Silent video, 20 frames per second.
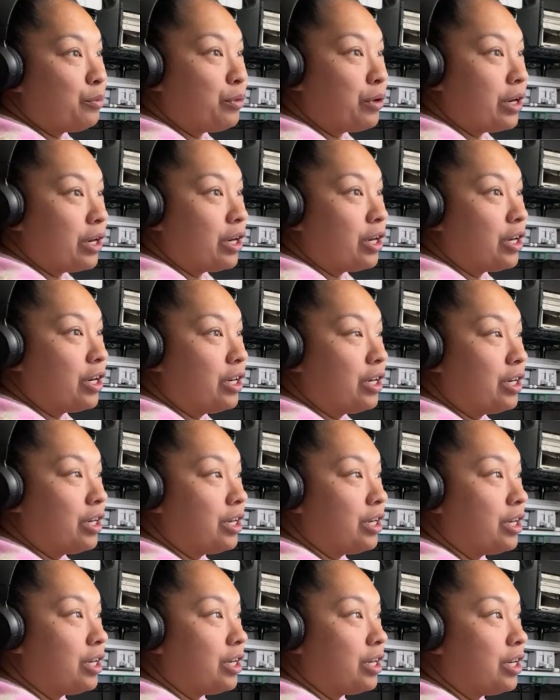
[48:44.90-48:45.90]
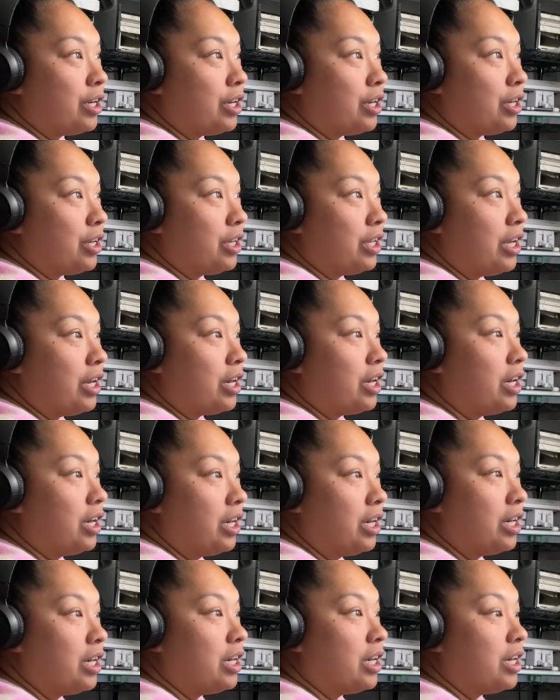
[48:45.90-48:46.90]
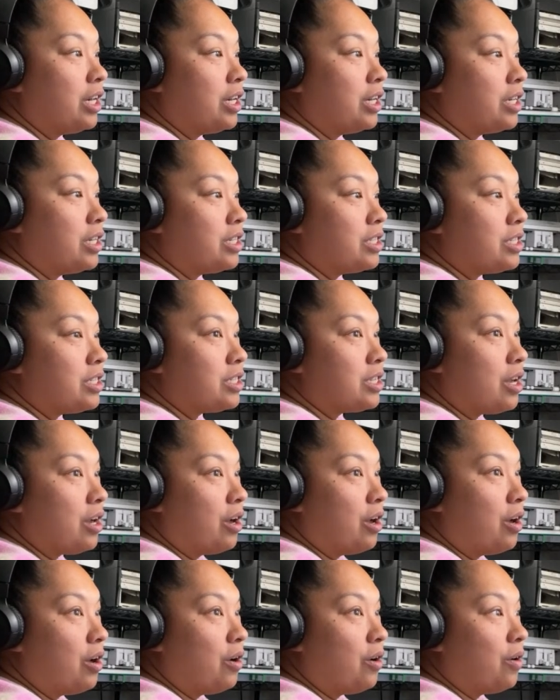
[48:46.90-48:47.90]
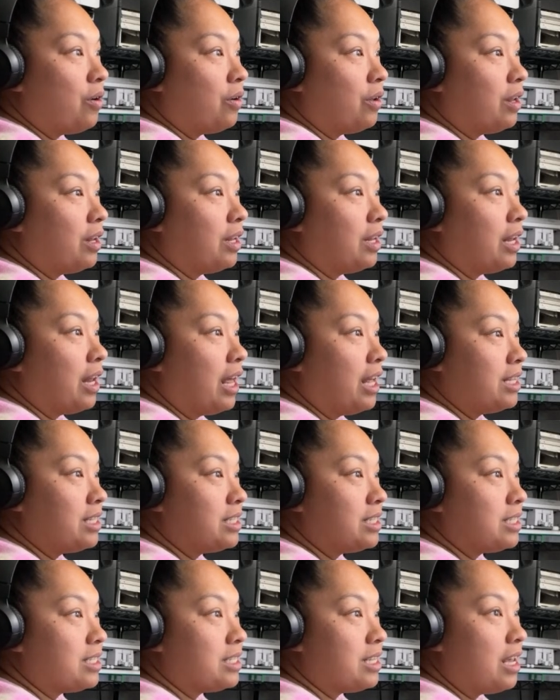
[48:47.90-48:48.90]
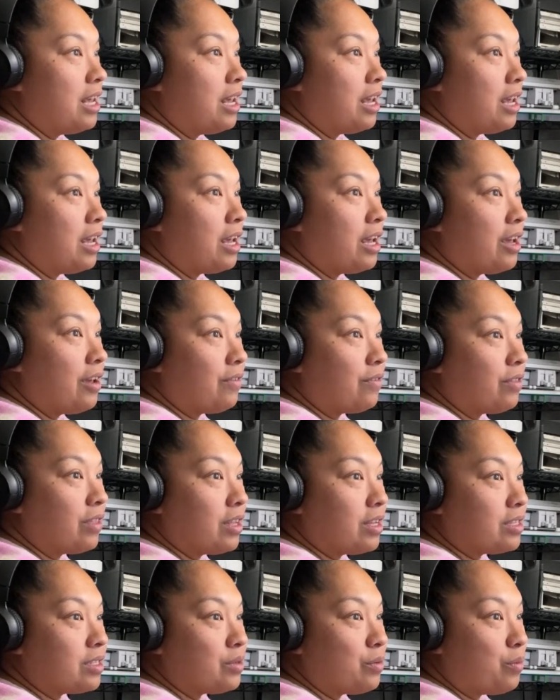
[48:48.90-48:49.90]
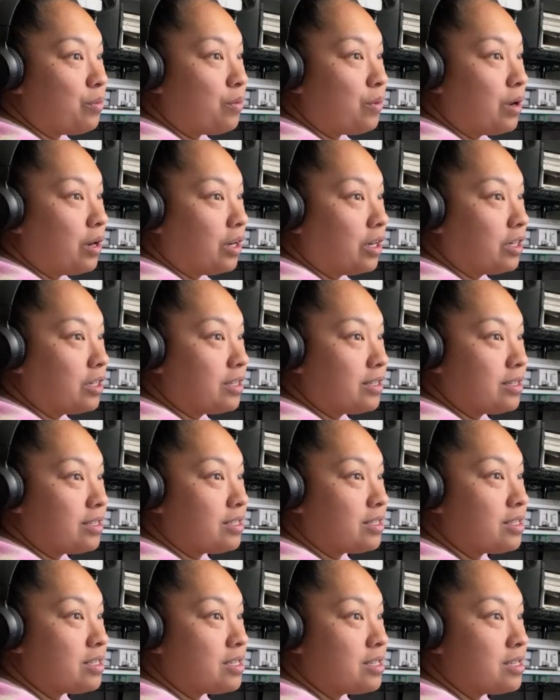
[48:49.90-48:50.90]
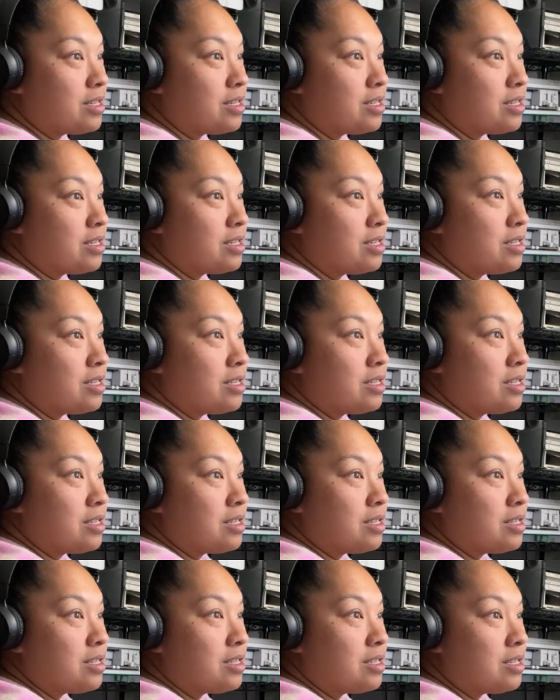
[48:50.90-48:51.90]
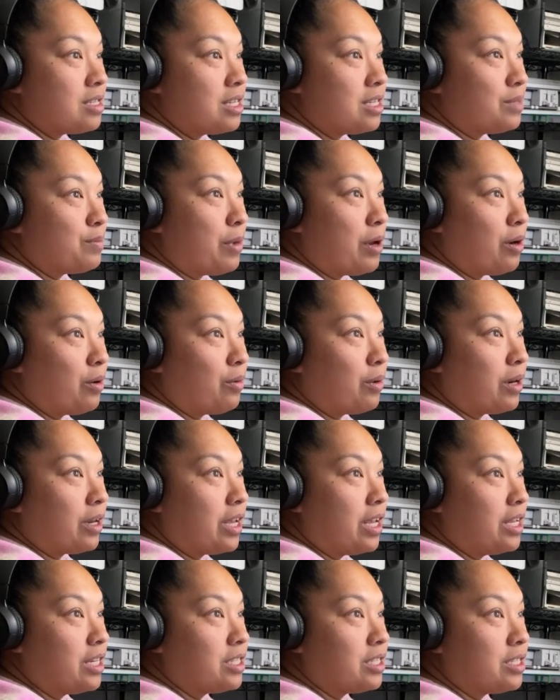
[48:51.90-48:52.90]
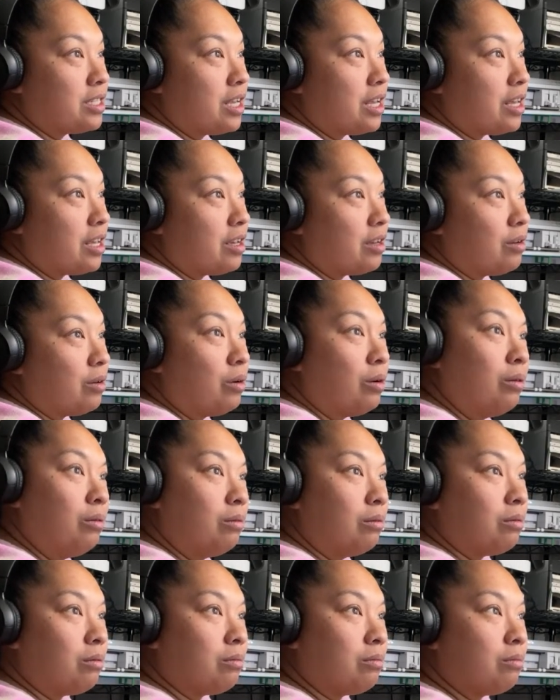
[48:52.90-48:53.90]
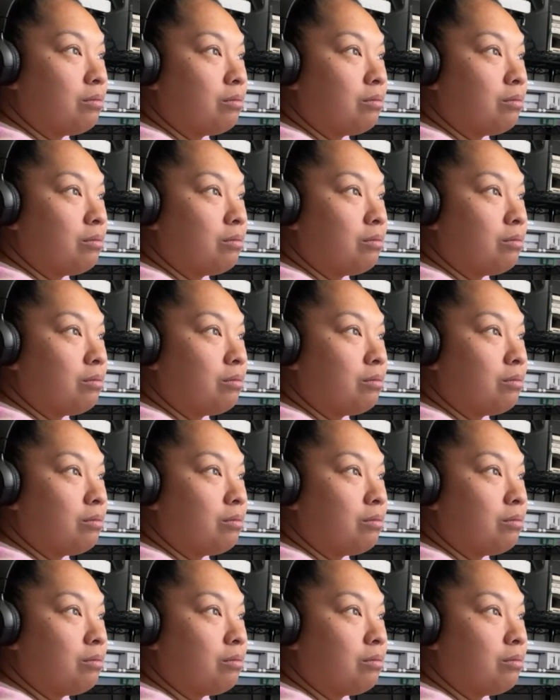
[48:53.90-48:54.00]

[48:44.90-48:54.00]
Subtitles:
printer earlier. So let's see if this works. This better work. He just like, oh,